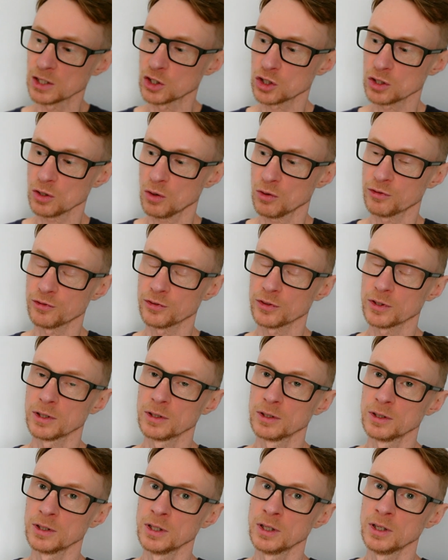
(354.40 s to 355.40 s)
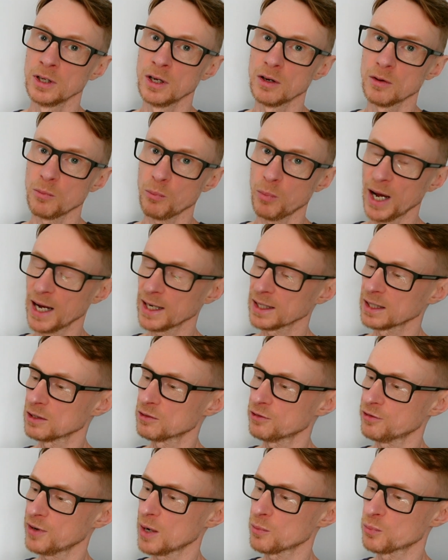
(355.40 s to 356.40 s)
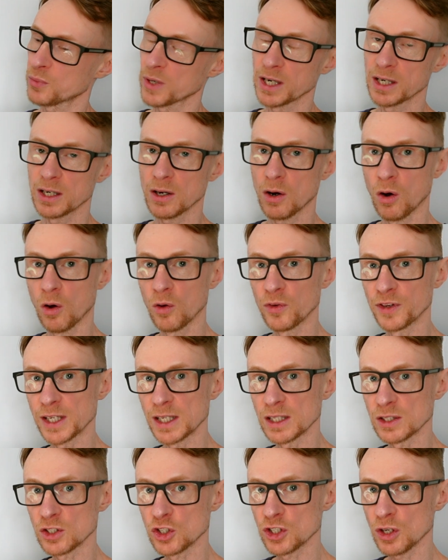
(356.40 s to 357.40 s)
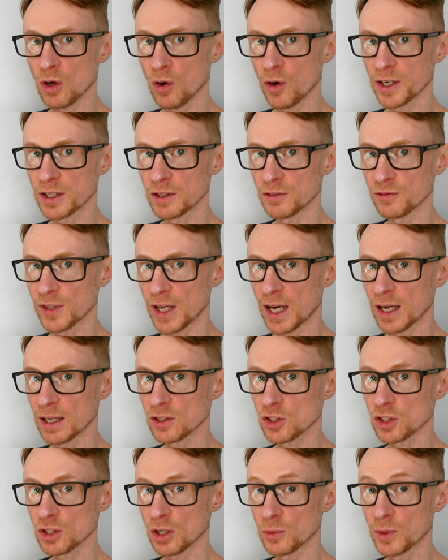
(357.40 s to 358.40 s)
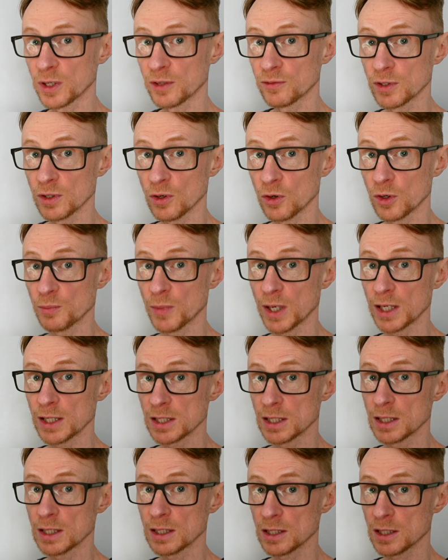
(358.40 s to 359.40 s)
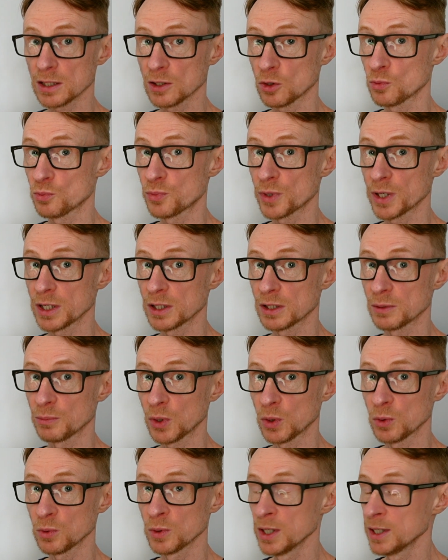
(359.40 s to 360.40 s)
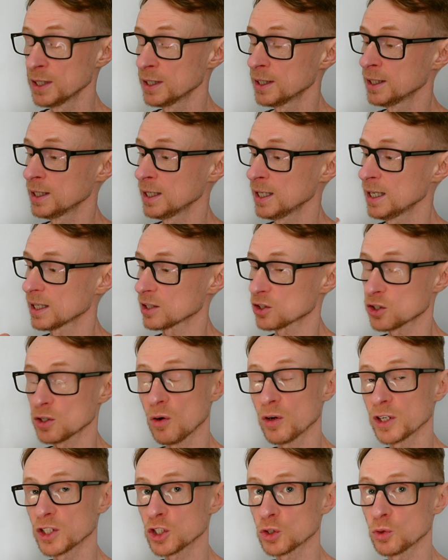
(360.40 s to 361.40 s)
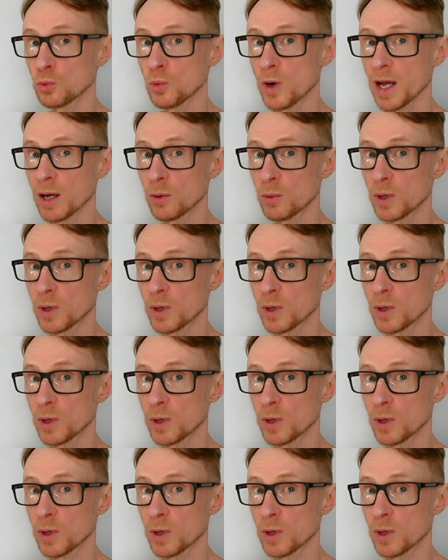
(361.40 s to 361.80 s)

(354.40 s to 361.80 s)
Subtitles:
soft padded fabric on the inside of that, so even though it makes it still breathable, it's nice to wear